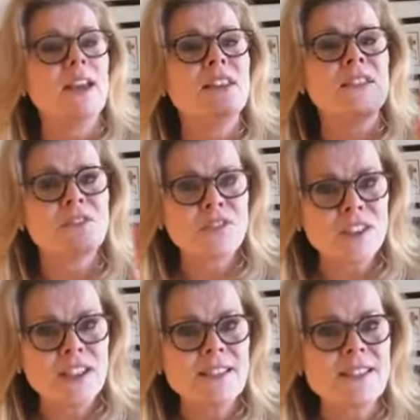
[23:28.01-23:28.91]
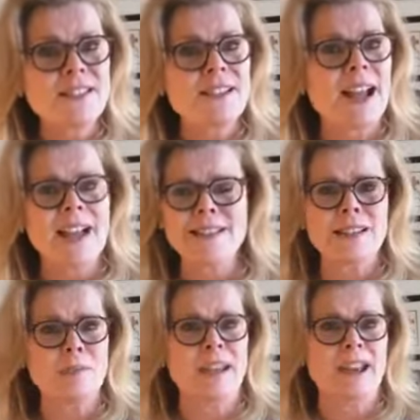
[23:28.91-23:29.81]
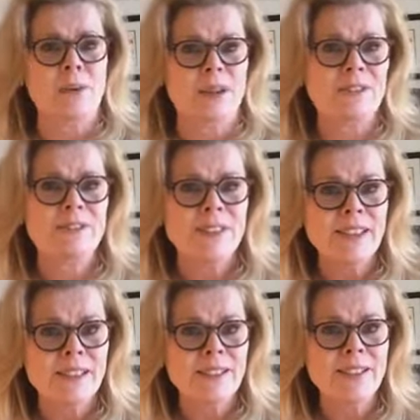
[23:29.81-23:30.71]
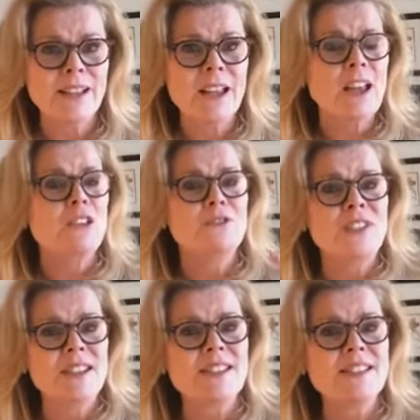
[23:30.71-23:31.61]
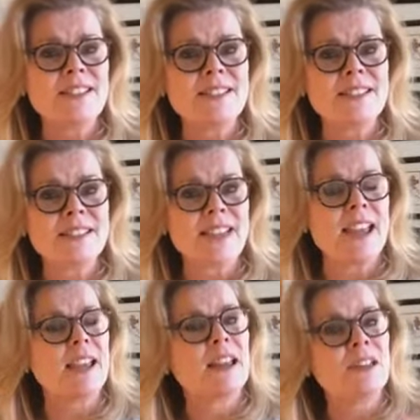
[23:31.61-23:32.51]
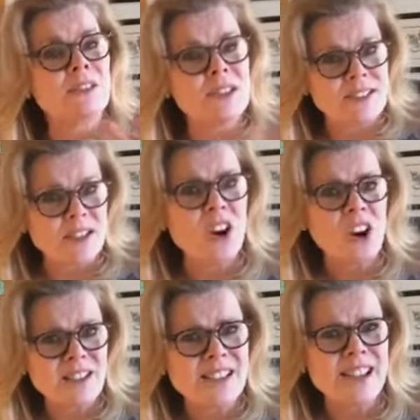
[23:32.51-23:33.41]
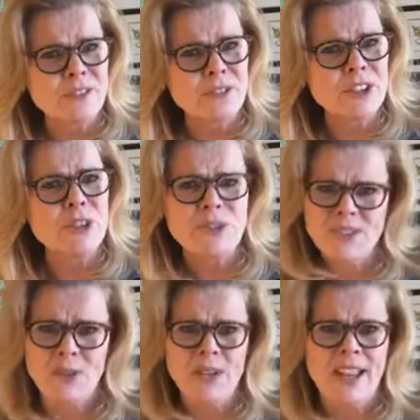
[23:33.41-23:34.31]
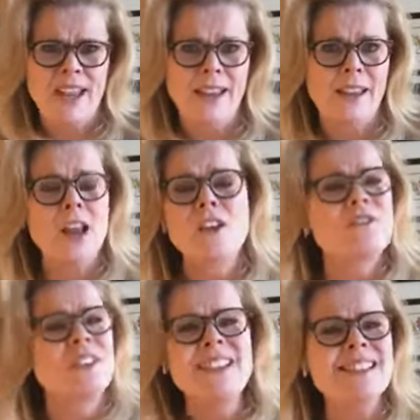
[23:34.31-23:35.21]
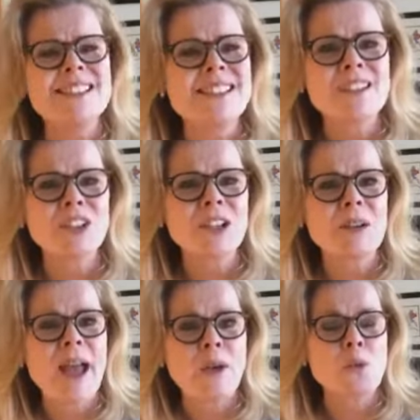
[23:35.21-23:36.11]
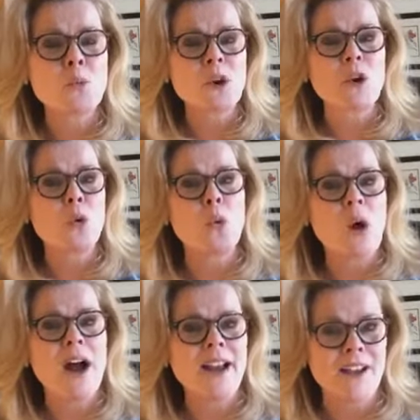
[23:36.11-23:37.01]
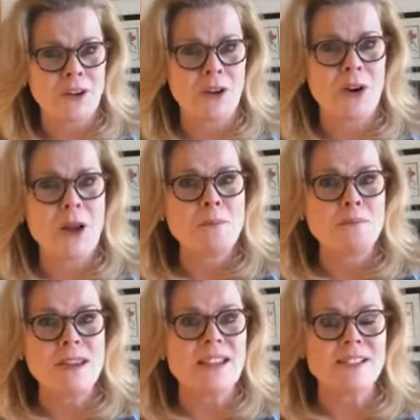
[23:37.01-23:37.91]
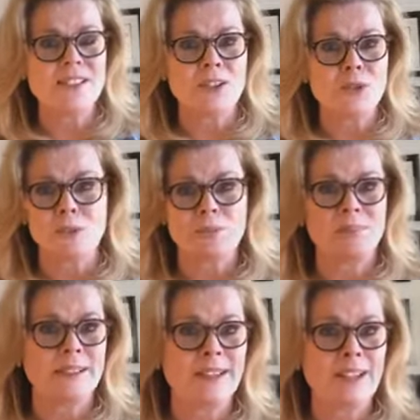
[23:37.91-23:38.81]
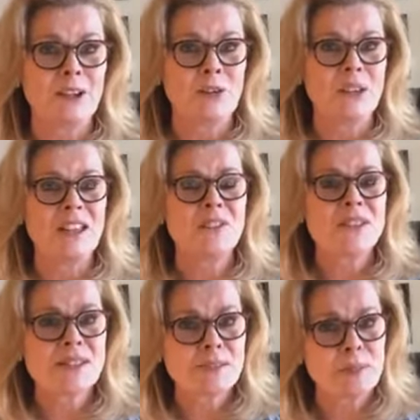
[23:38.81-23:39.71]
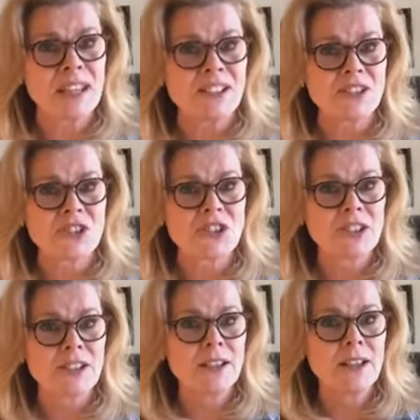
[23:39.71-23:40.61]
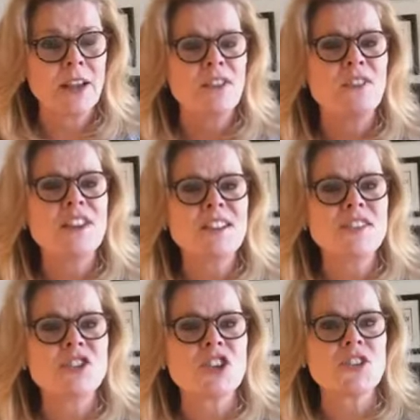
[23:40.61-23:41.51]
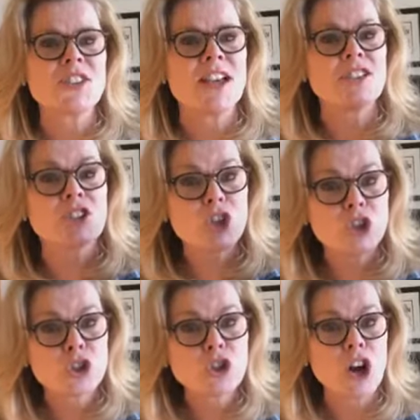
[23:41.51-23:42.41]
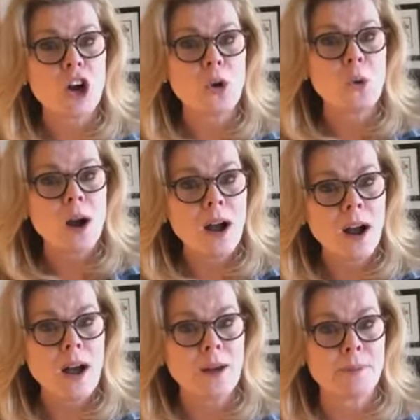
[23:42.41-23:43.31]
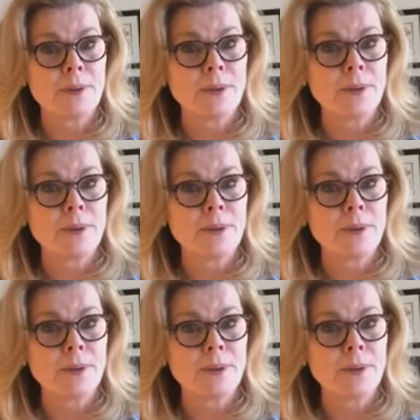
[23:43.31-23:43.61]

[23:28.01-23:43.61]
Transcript: That fitness isn't asking me how I feel. Fitness isn't saying, is it a hard day for you? It's okay. Fitness isn't going to require me to, you know, give a speech. Fitness just says, show up.